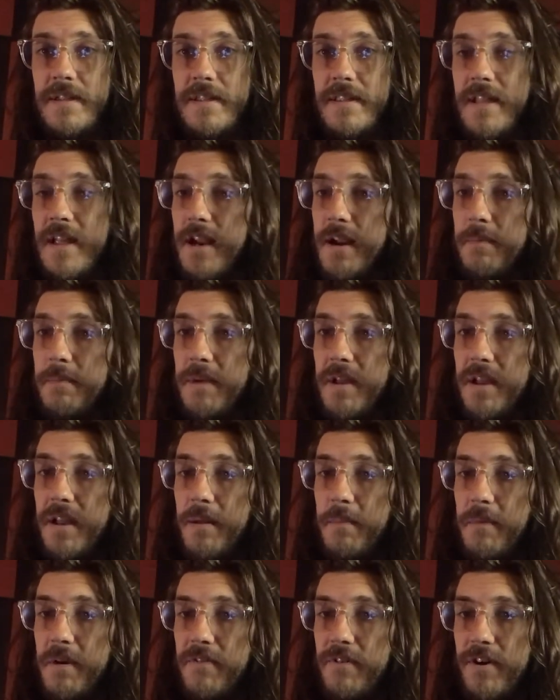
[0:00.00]
that I'm making,
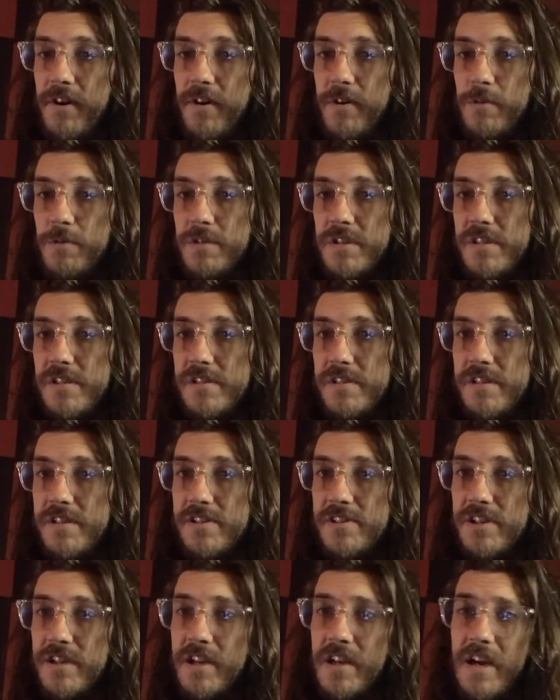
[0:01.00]
my very own
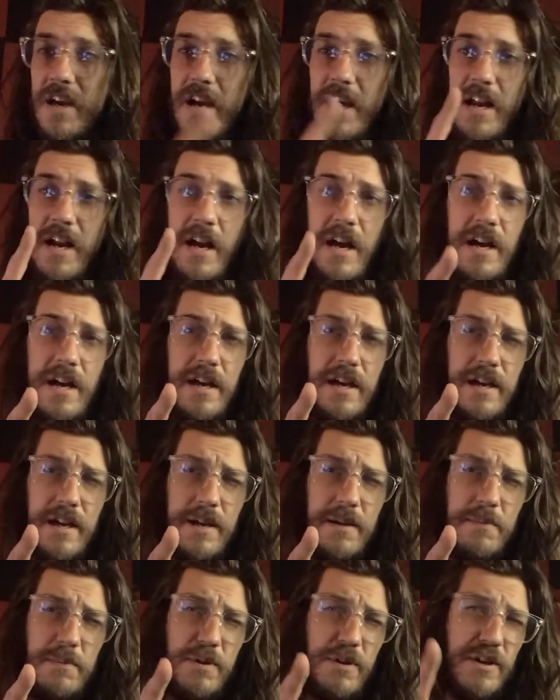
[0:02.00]
TCG, and I
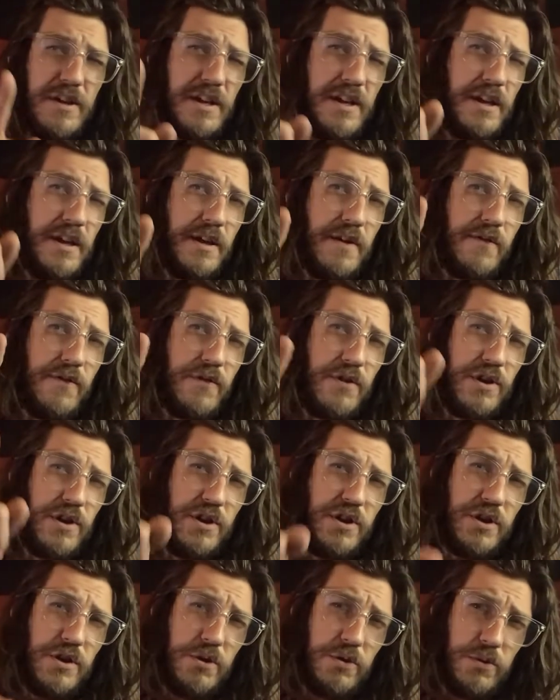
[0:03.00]
am looking for
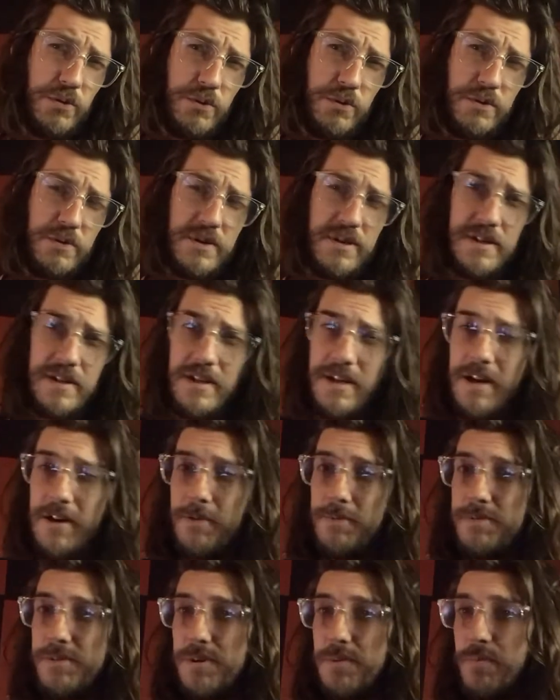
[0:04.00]
you to
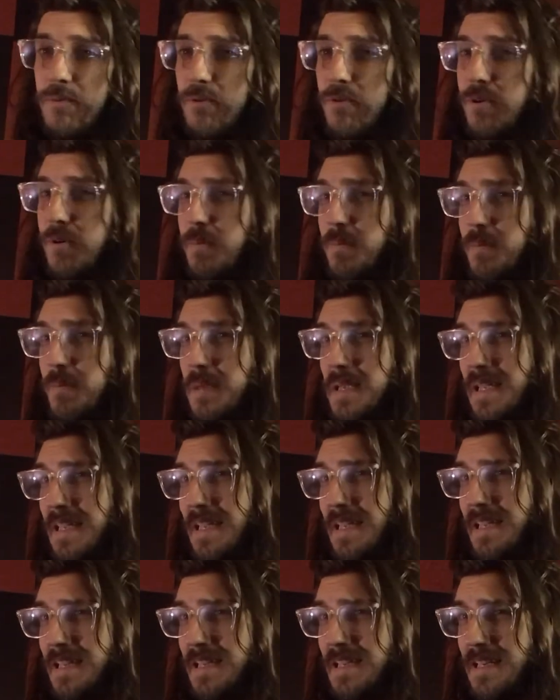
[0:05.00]
help support
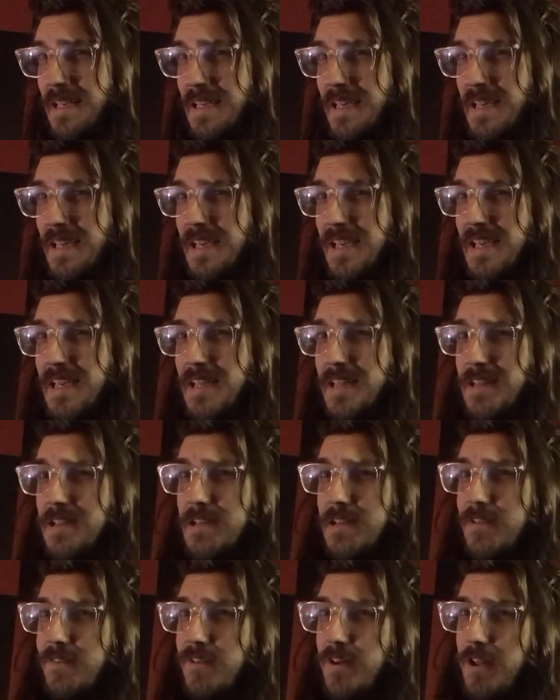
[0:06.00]
me in the
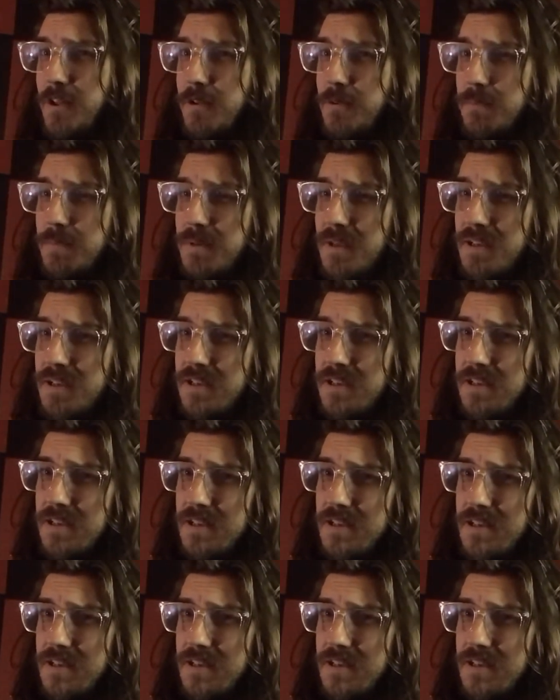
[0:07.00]
development